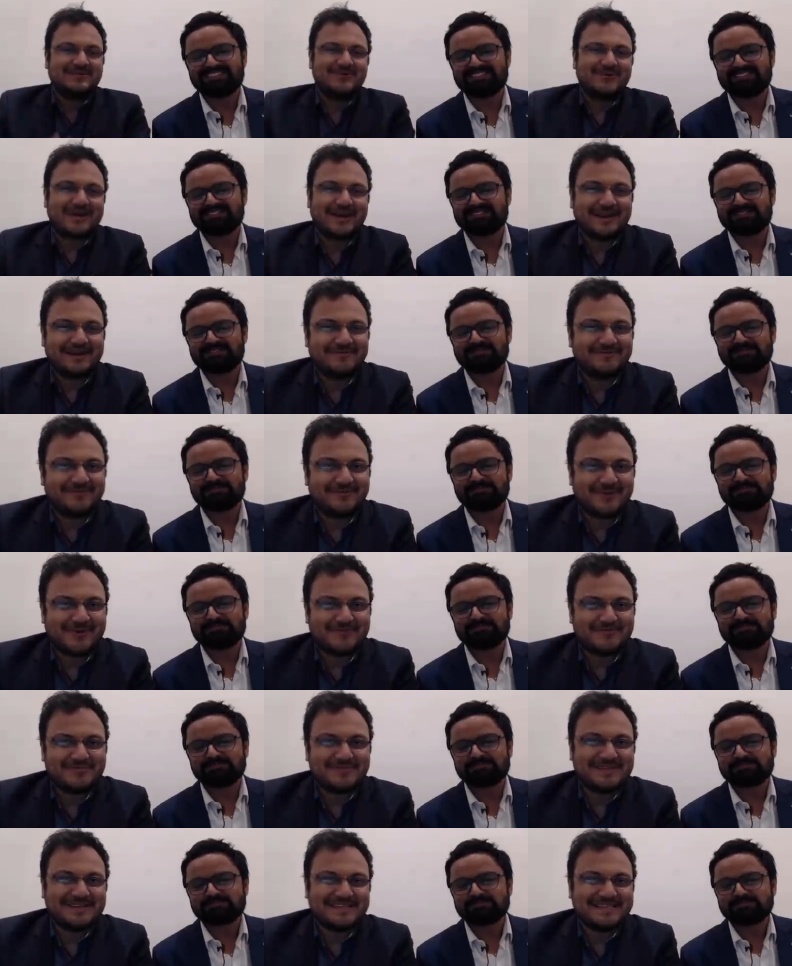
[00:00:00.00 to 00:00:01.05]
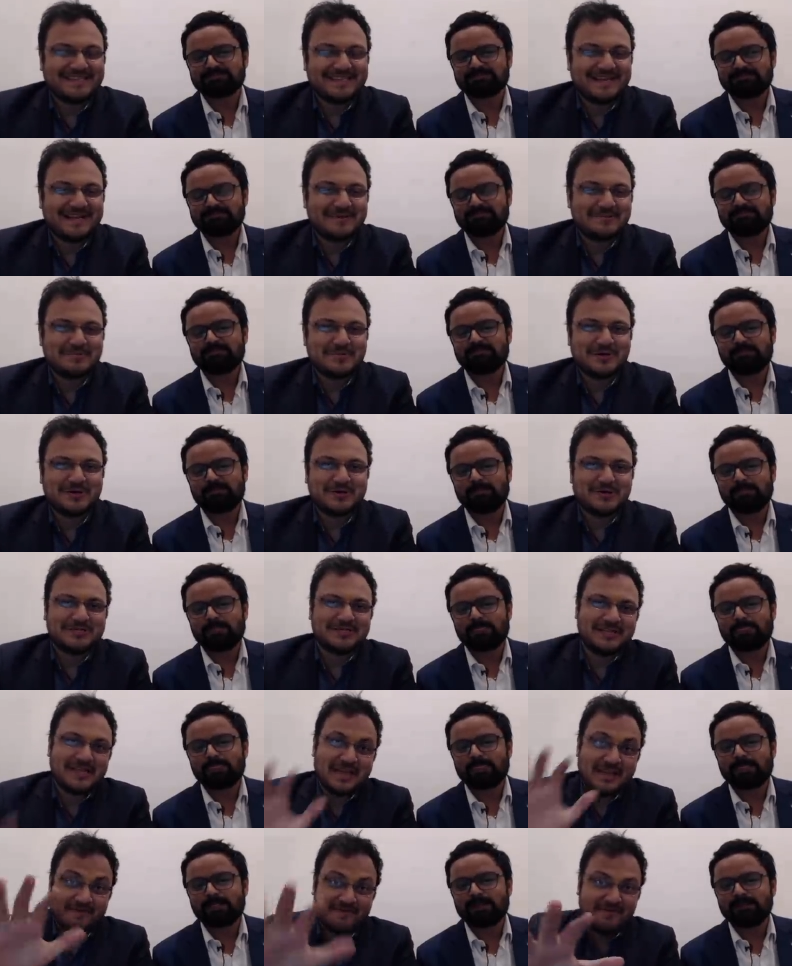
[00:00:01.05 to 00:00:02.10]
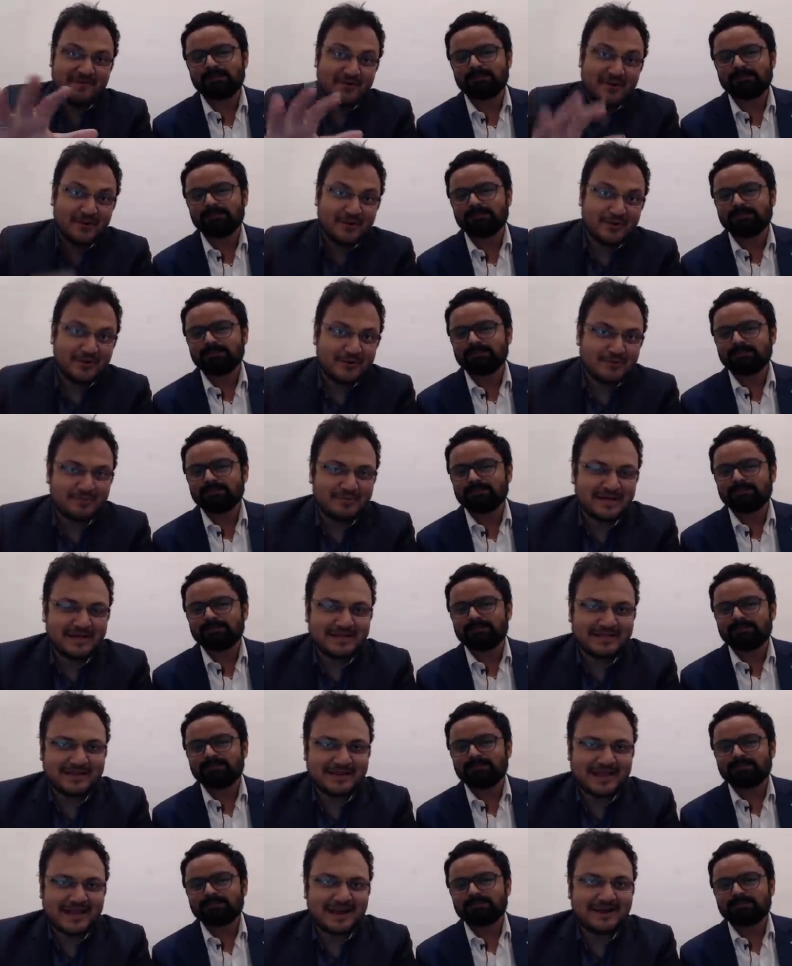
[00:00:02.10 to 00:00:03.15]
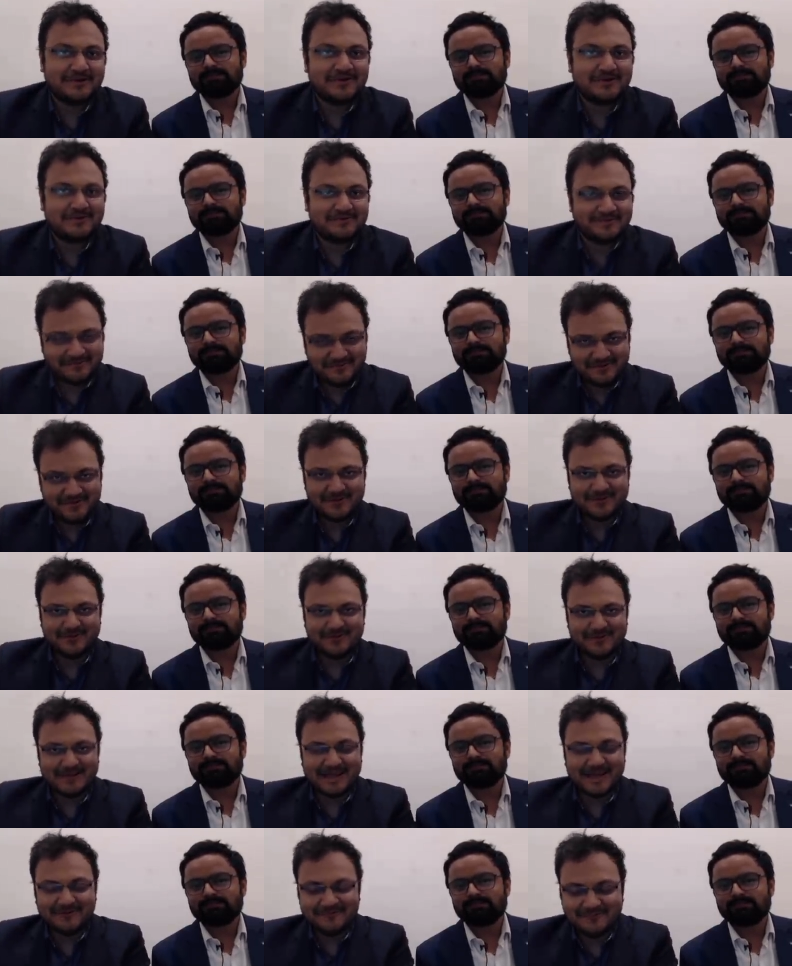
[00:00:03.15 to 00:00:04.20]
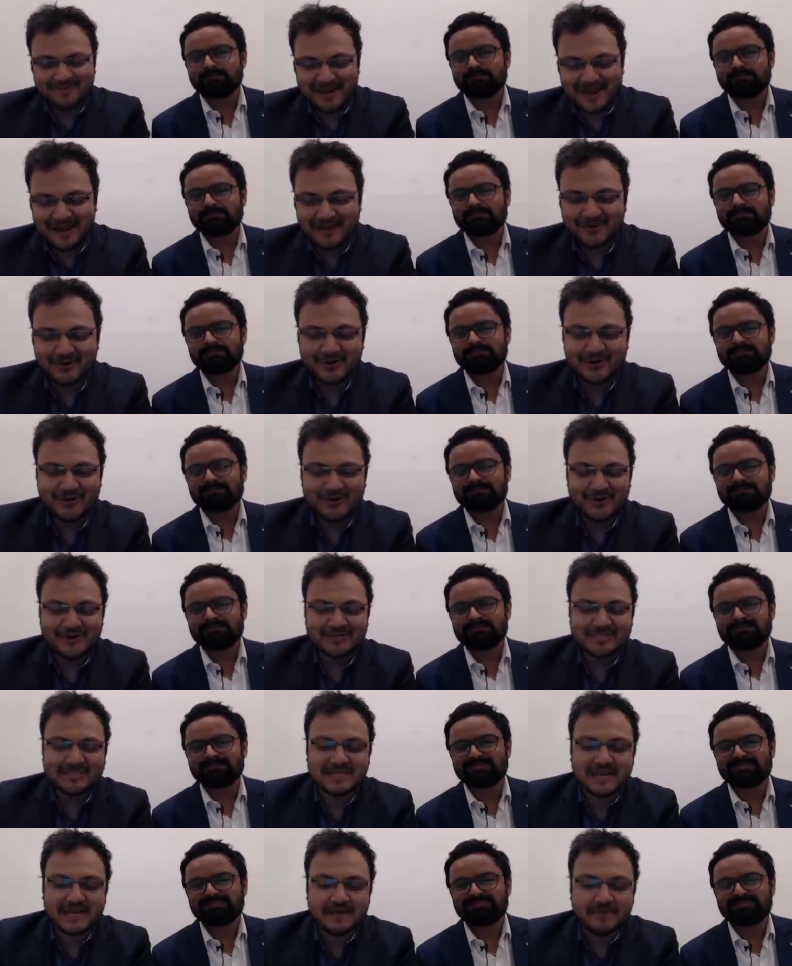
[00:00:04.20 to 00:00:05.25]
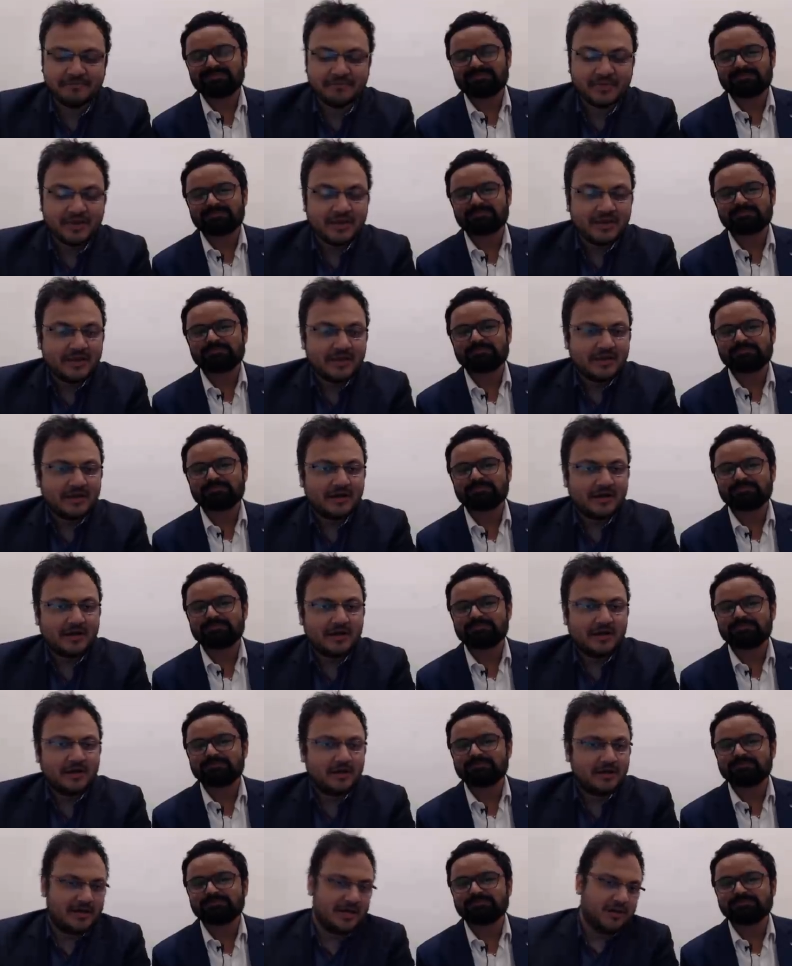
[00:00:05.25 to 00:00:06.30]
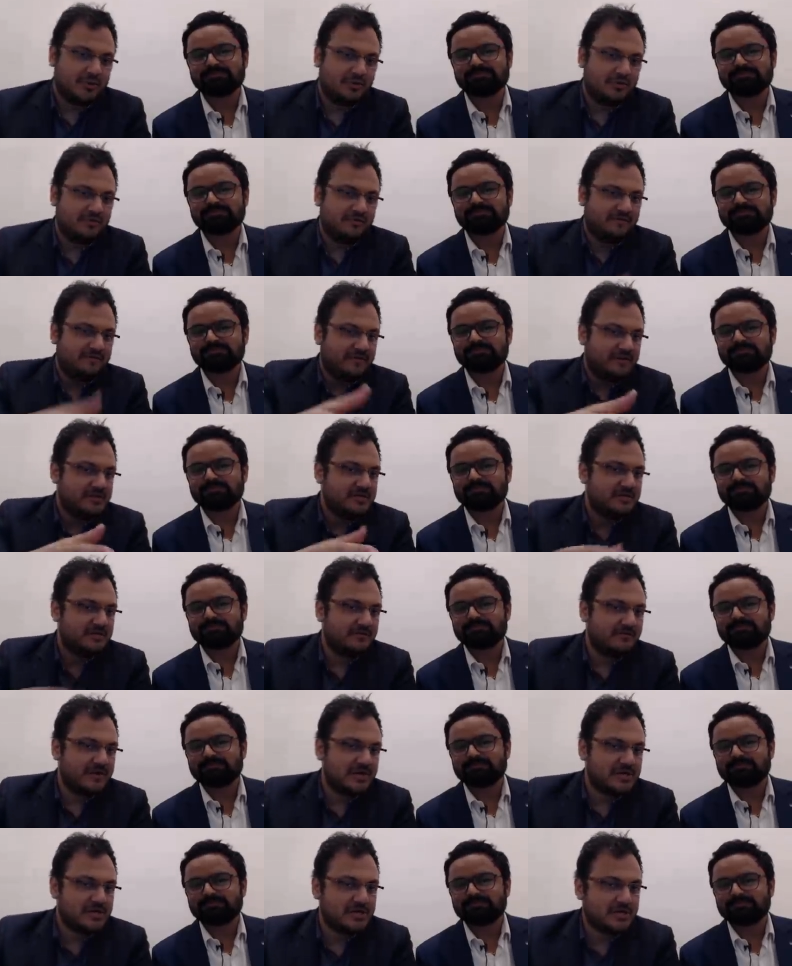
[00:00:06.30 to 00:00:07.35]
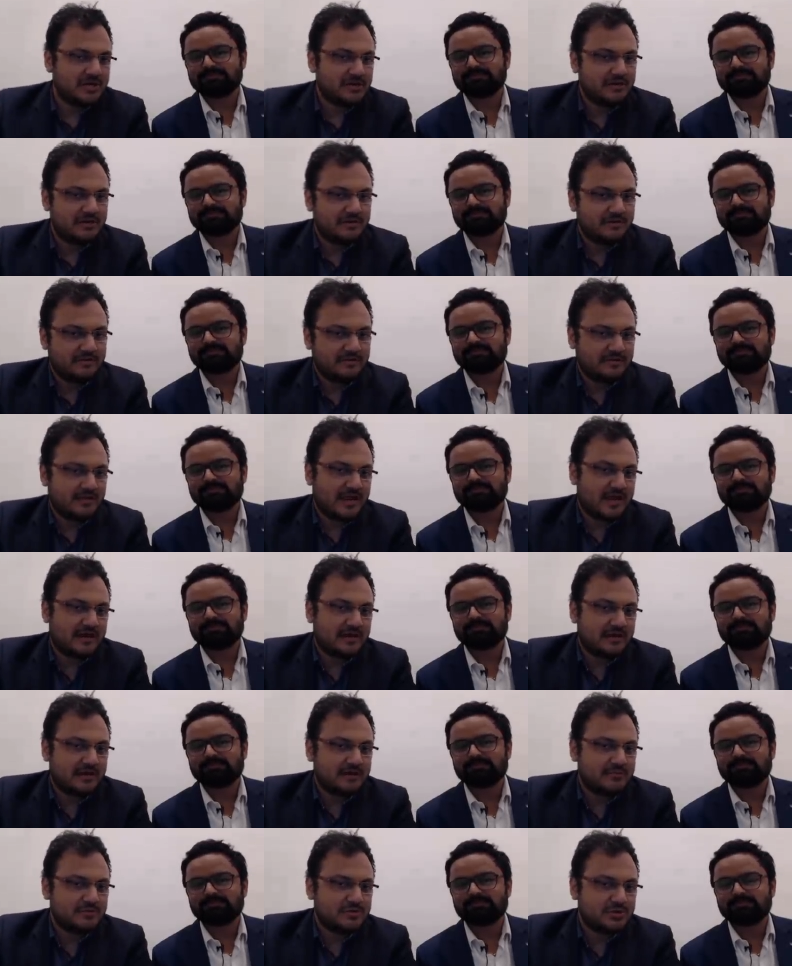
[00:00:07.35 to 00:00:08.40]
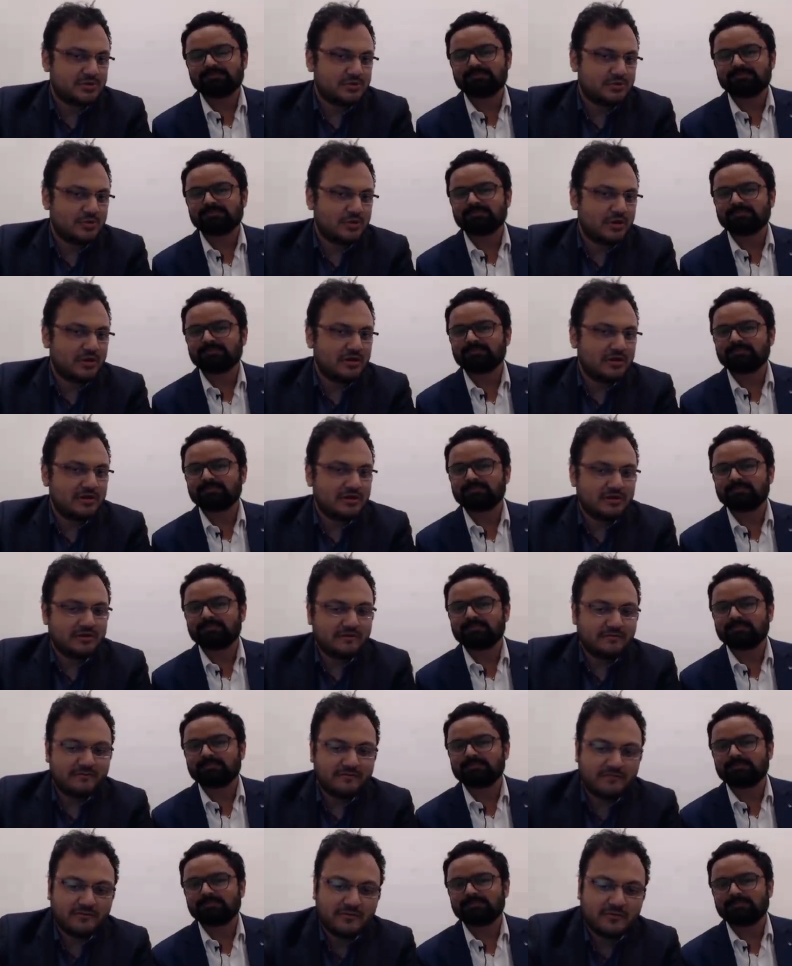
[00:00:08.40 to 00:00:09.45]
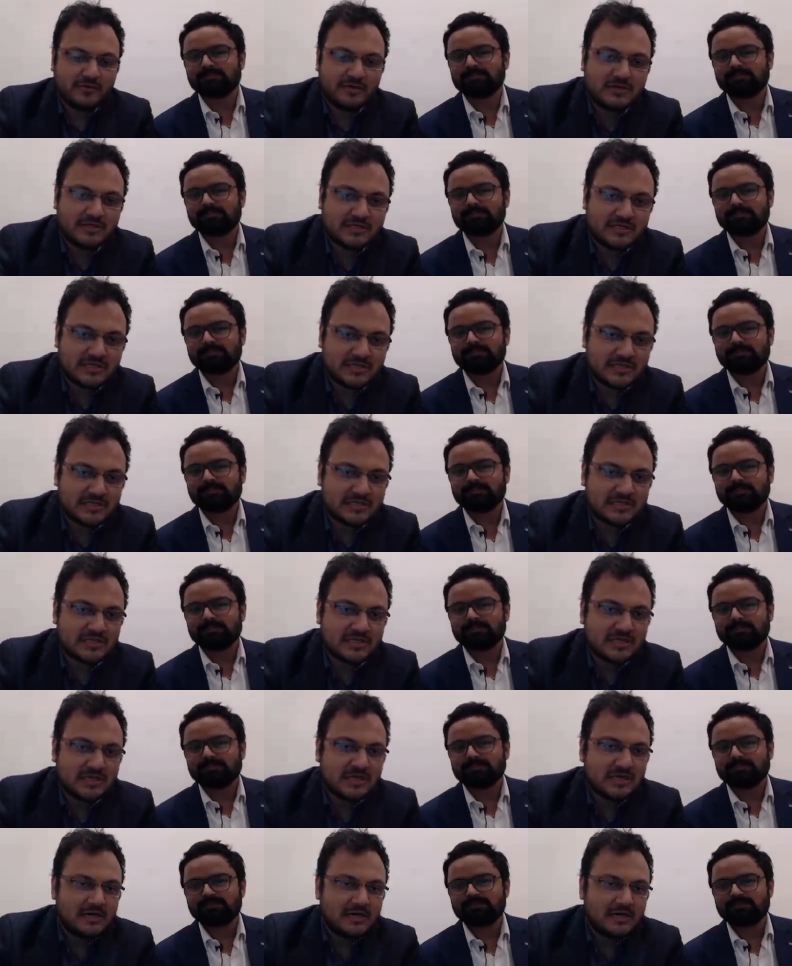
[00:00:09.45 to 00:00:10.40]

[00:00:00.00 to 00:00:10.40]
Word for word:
Speaker 1: look at from this end because if you are going to play the Najdorf you will have black on your side. Mm-hmm. Uh, Atul, first question mm-hmm. that comes to all the viewers is